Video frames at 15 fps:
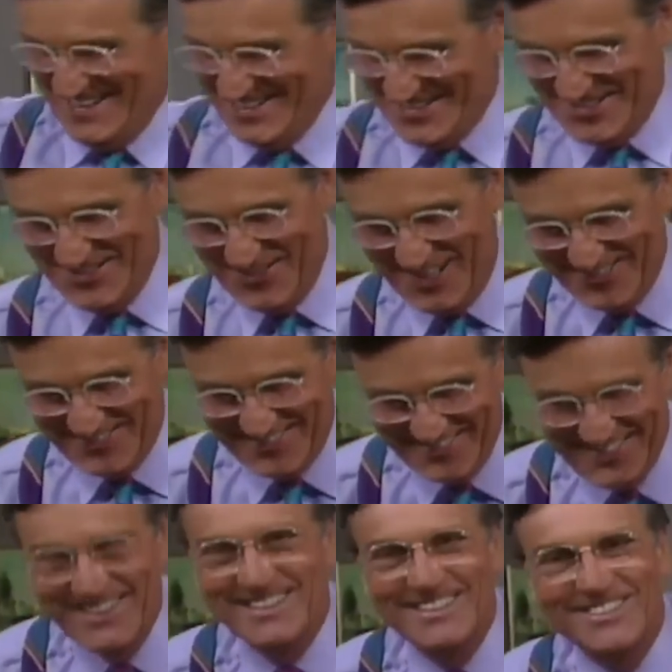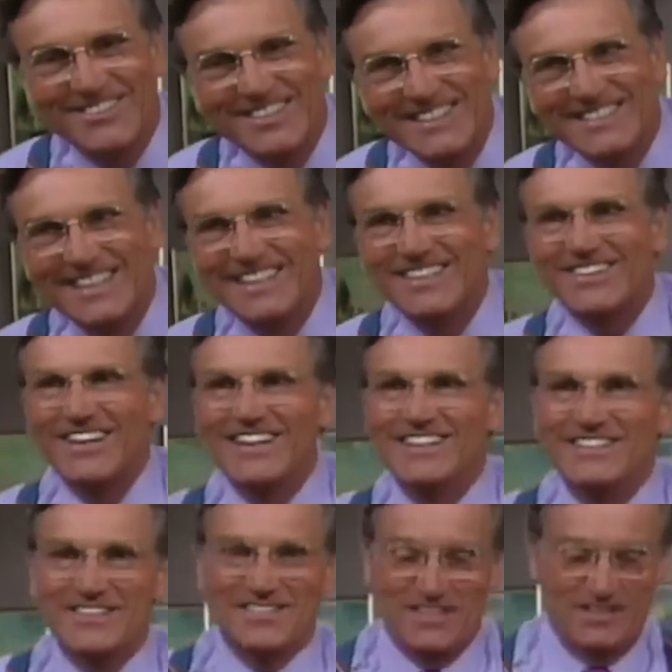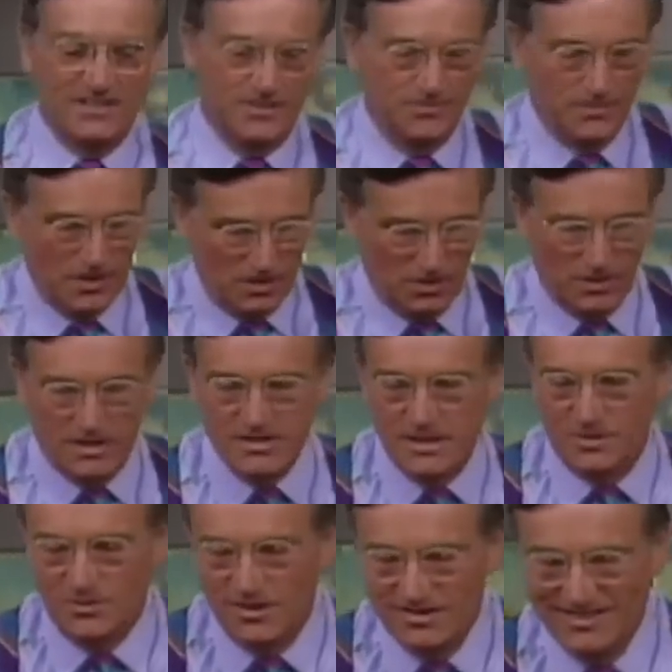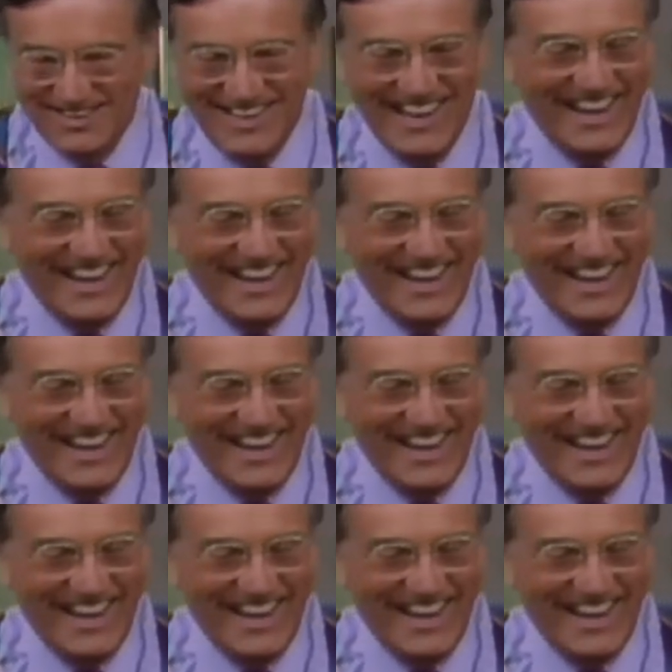is 230 degrees centigrade. Yes? Oh, I'll tell you what.